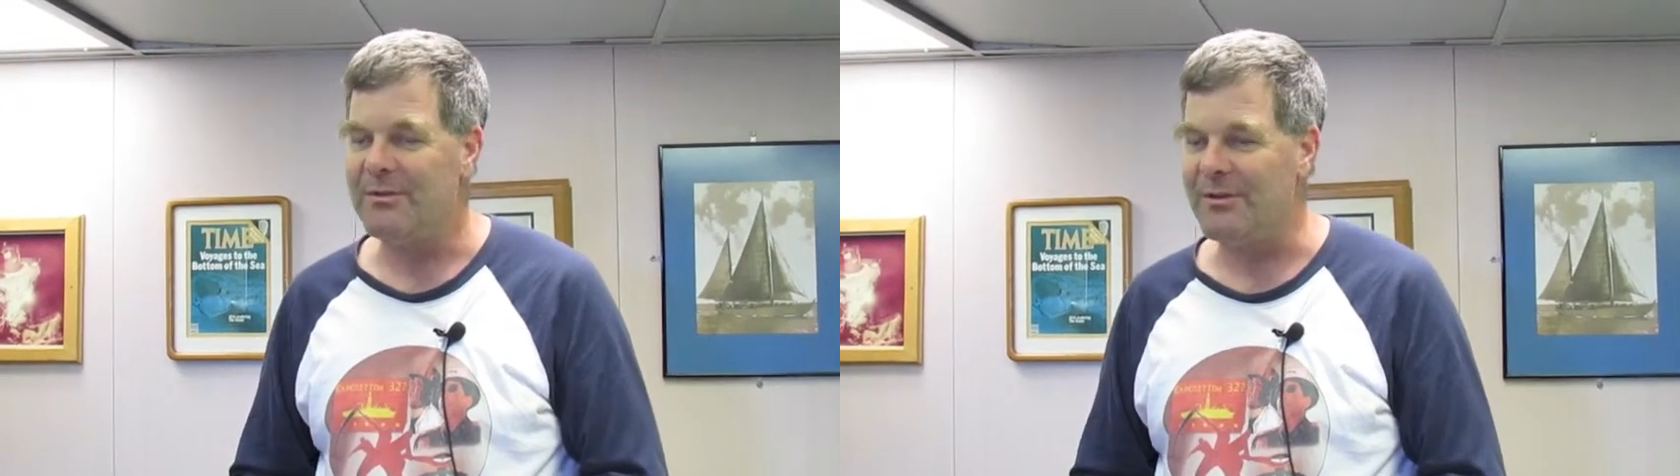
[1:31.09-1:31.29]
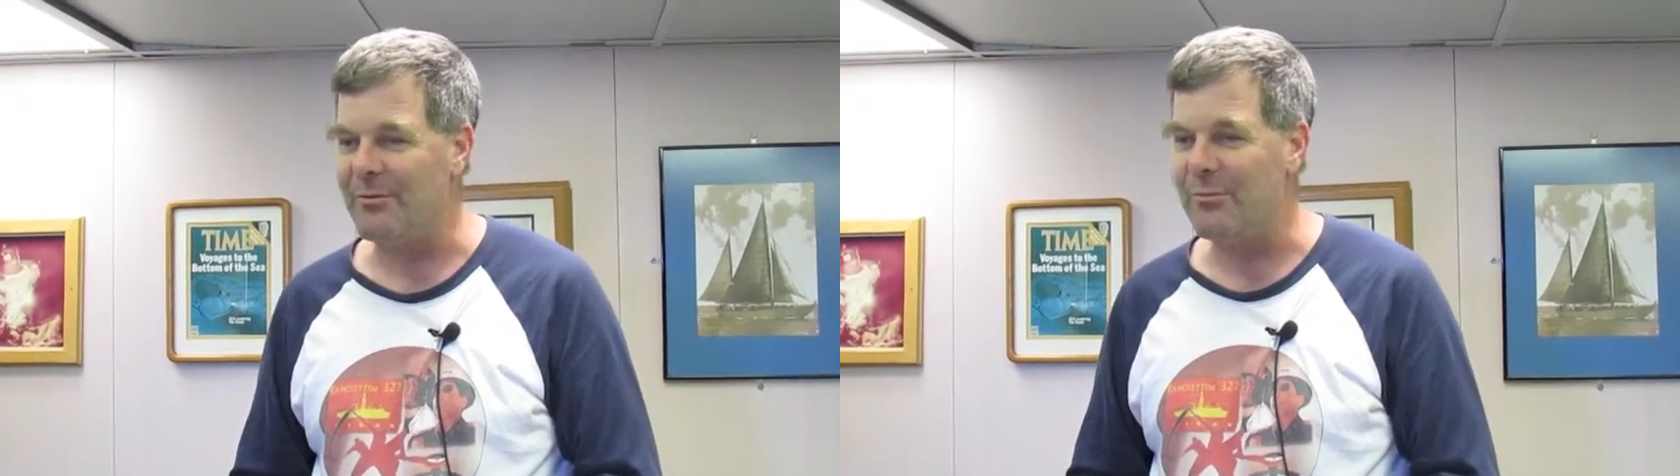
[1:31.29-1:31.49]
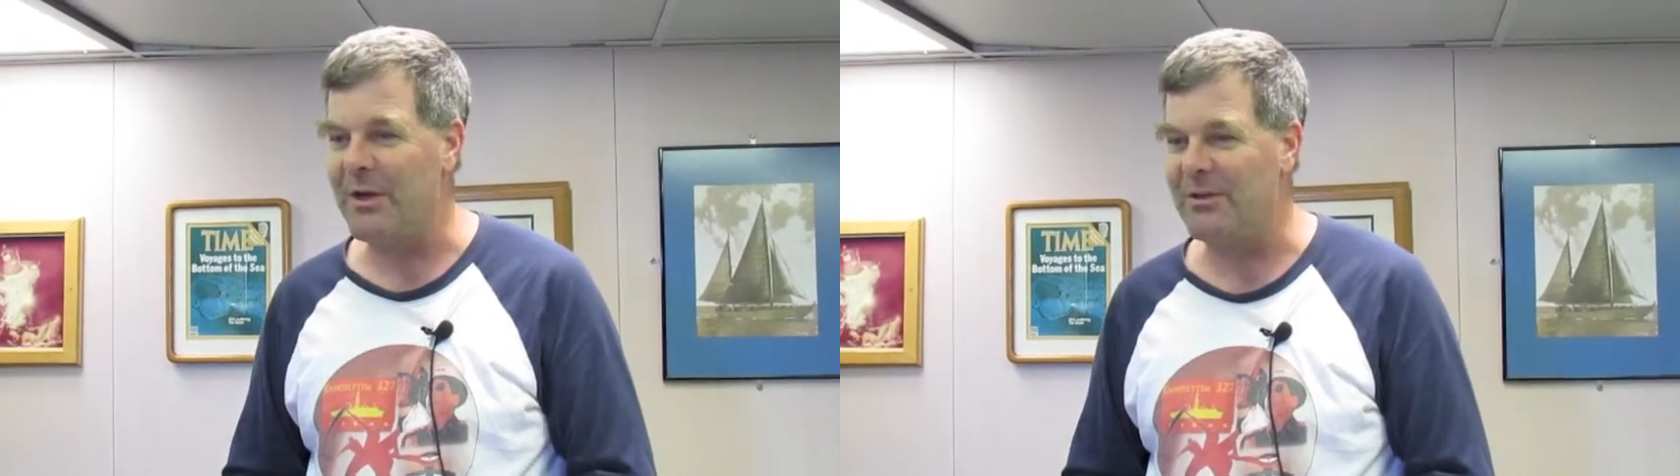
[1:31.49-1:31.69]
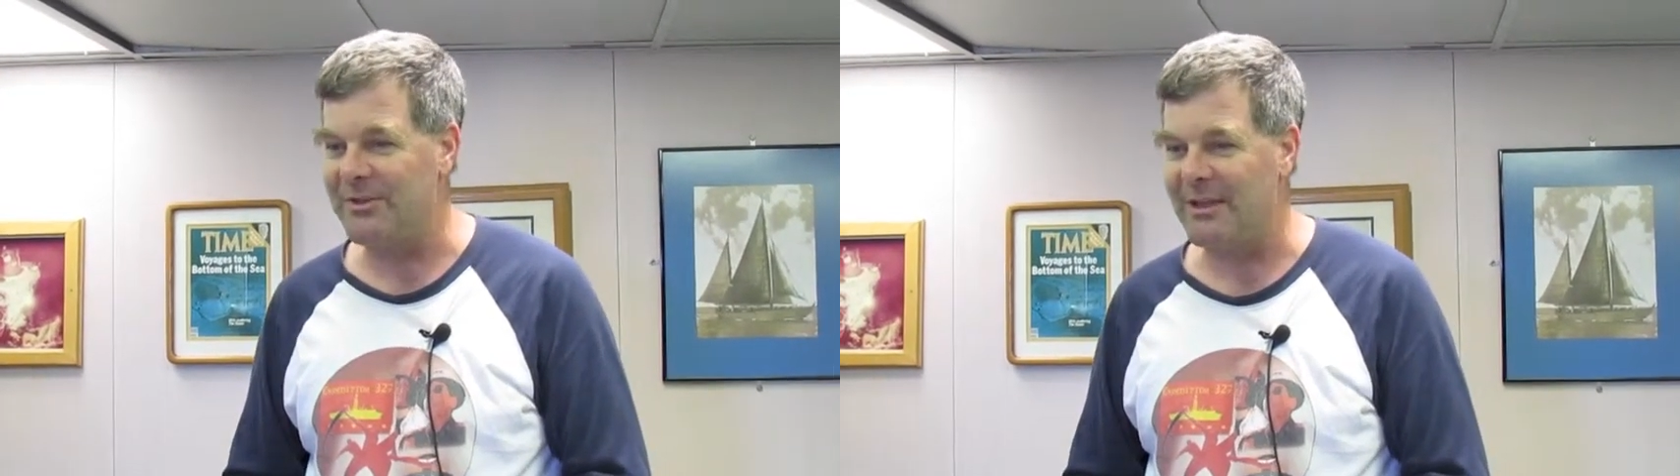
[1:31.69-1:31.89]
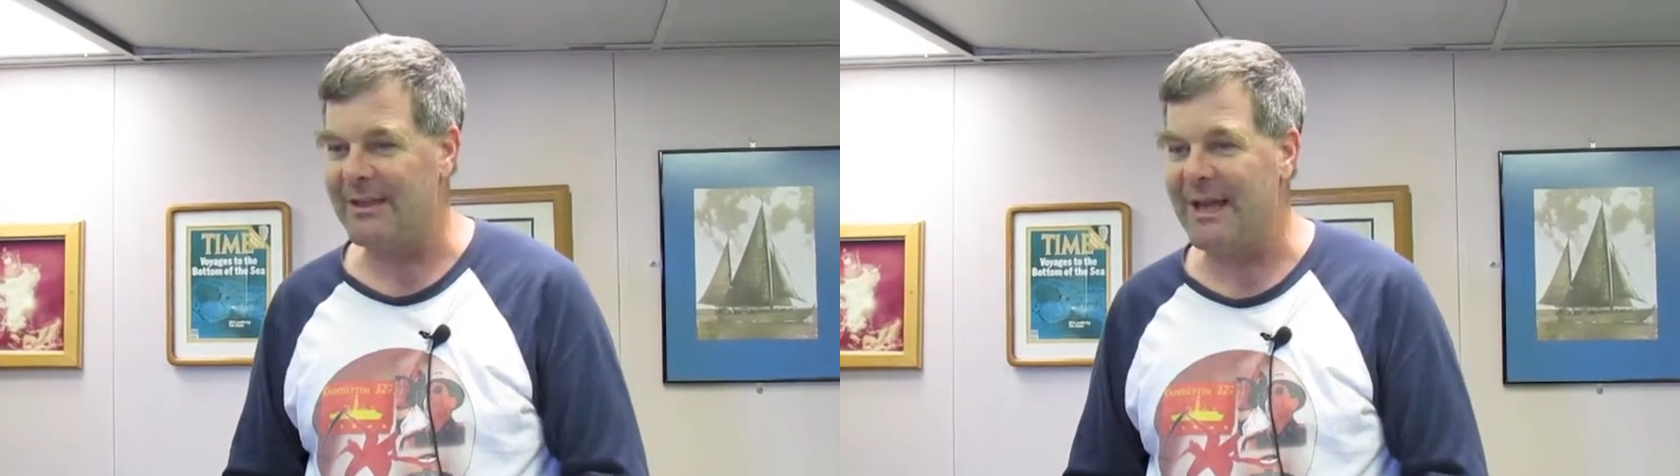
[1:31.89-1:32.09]
different metals
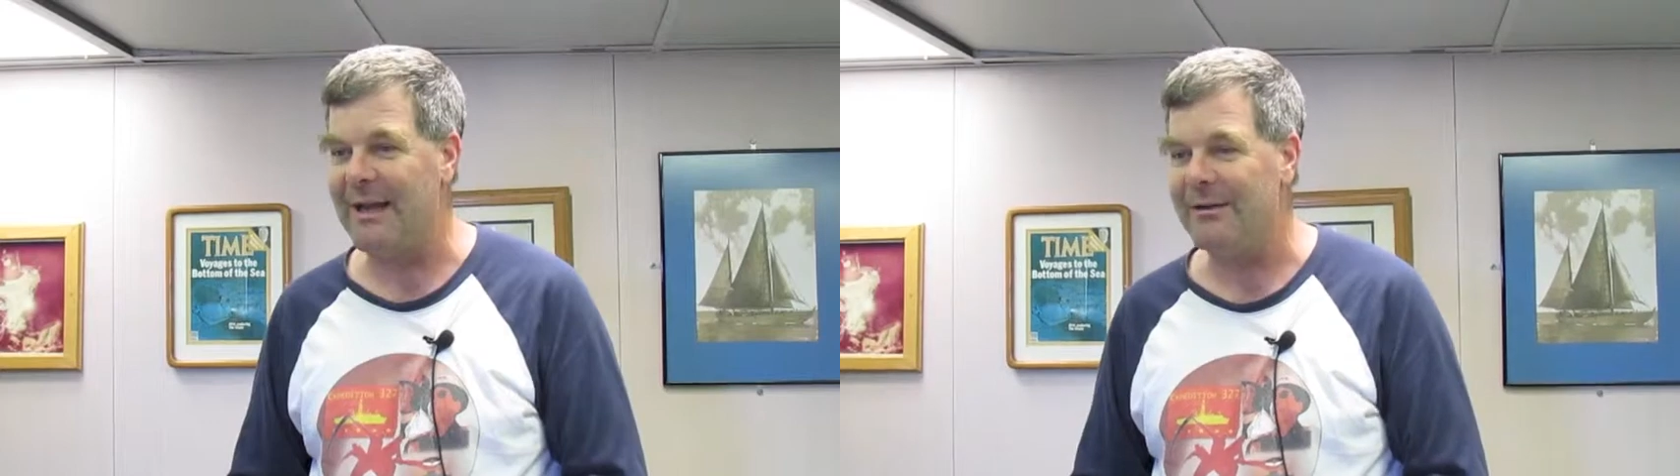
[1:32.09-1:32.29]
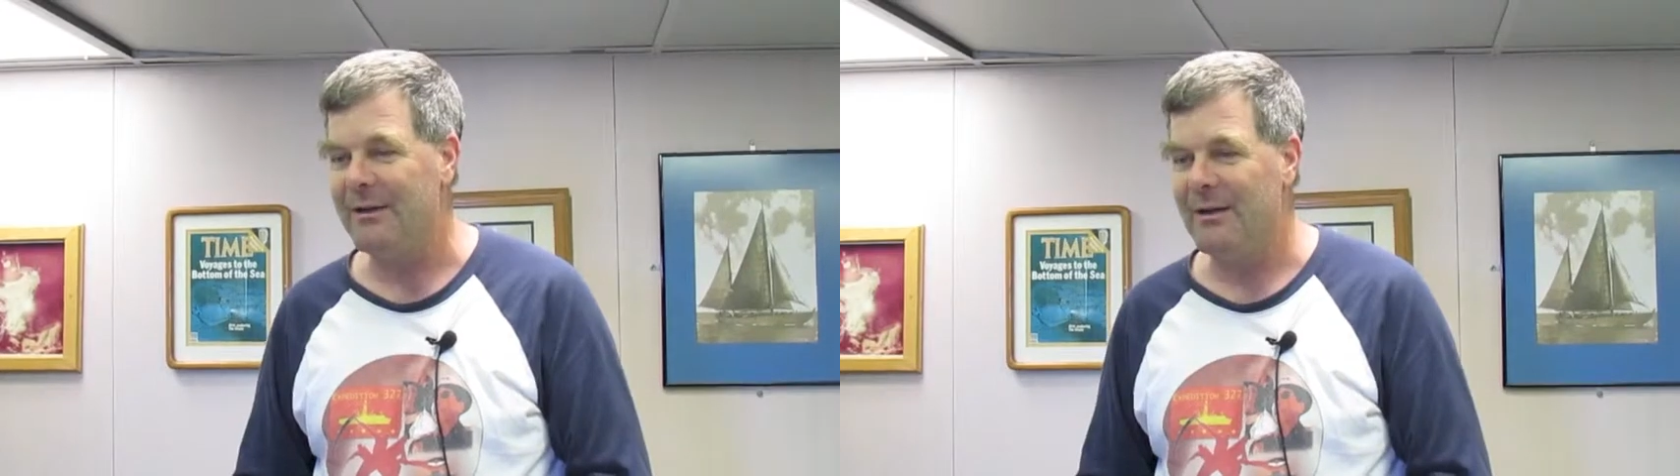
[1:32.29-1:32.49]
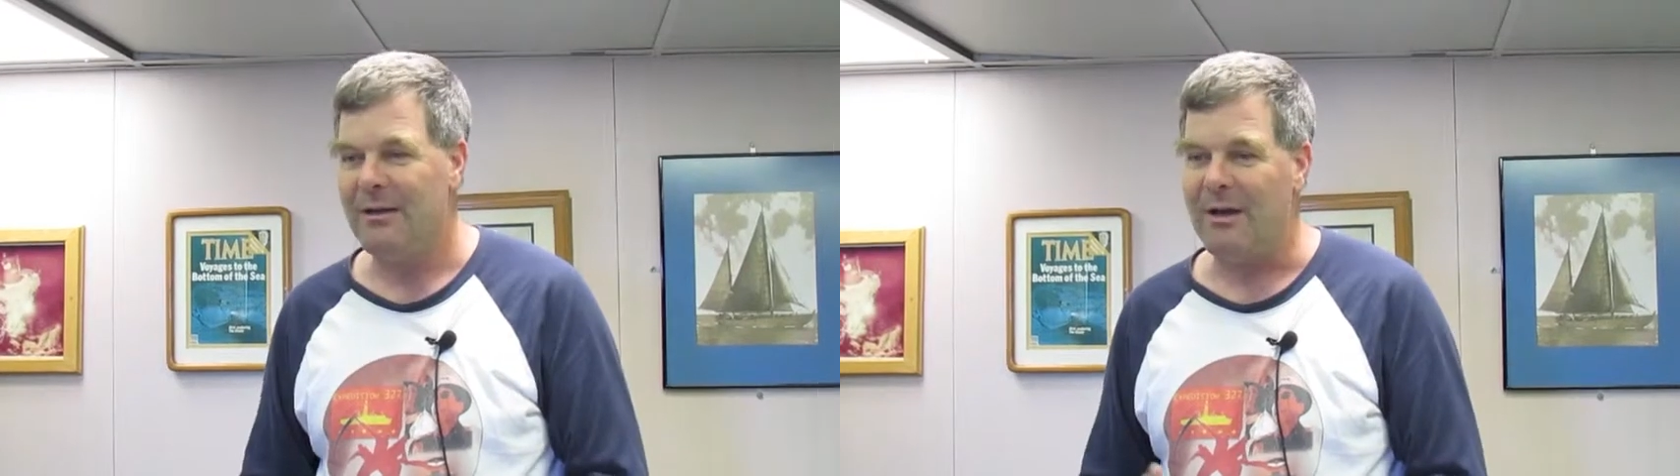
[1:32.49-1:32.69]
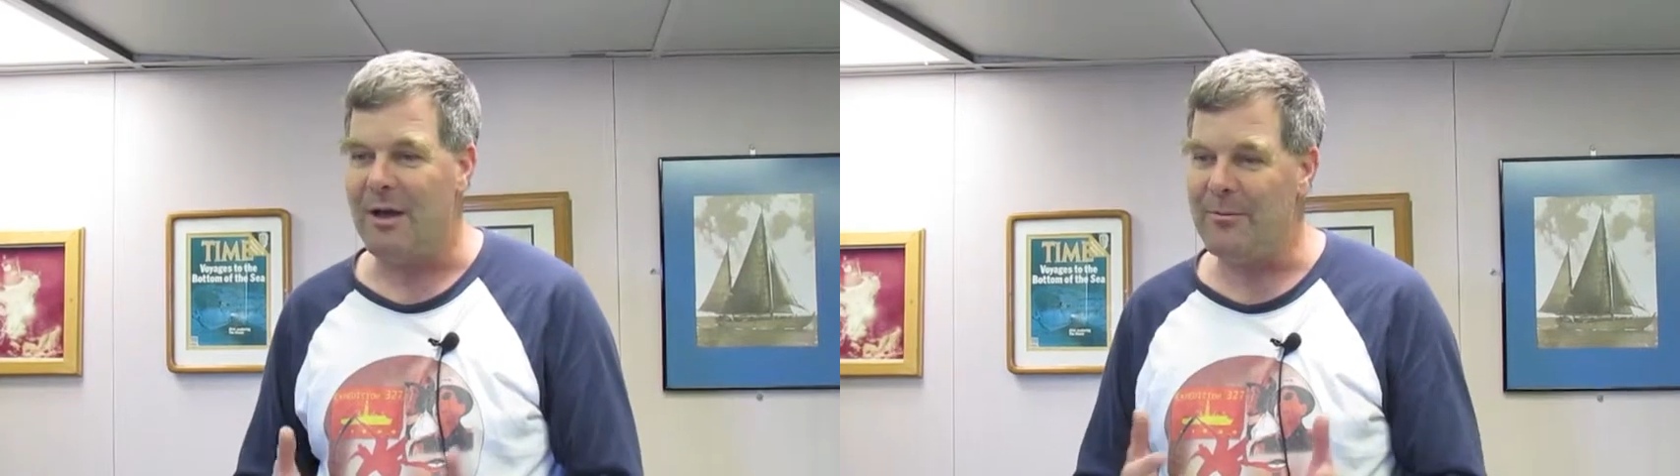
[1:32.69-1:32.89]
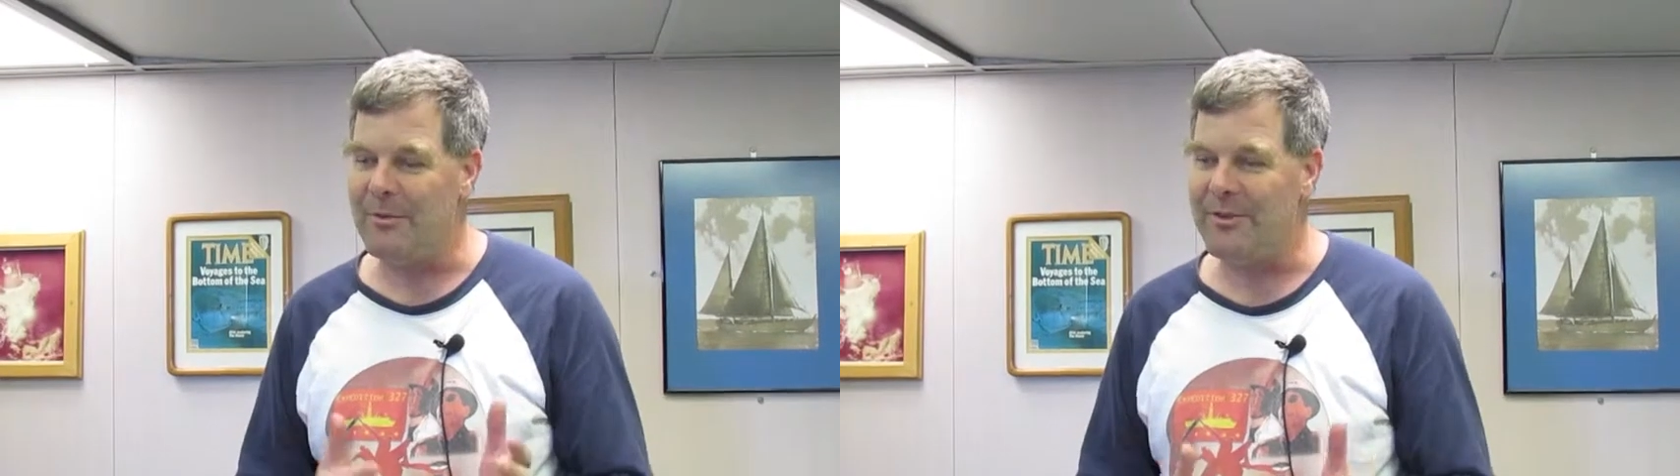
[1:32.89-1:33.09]
like that,
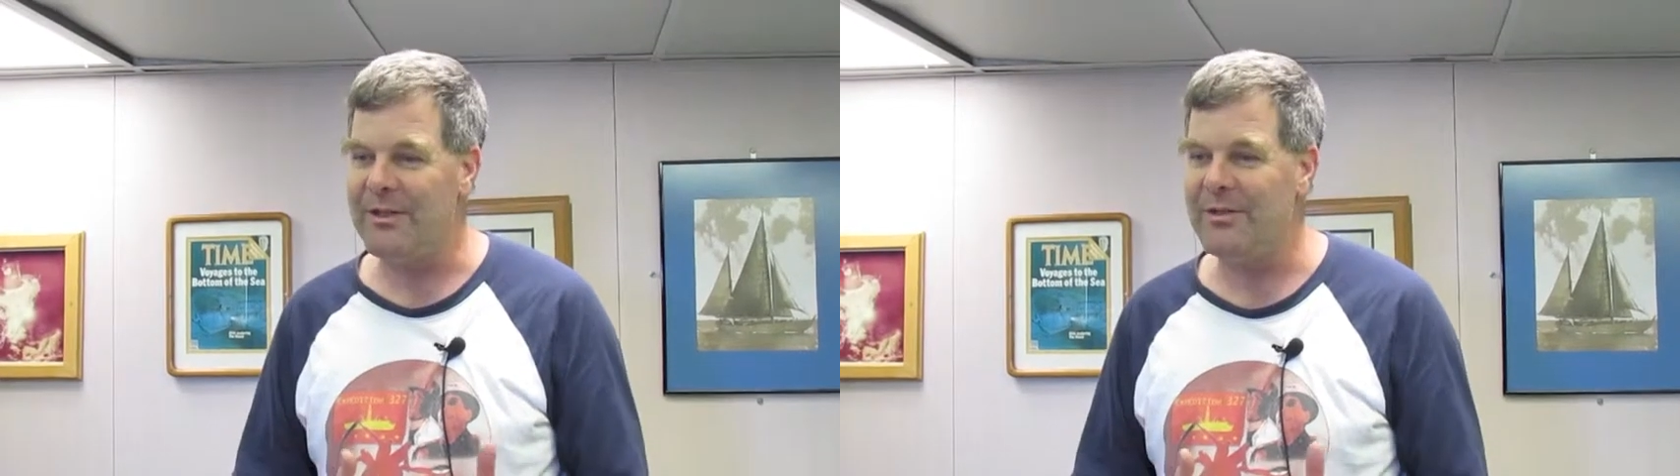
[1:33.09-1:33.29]
they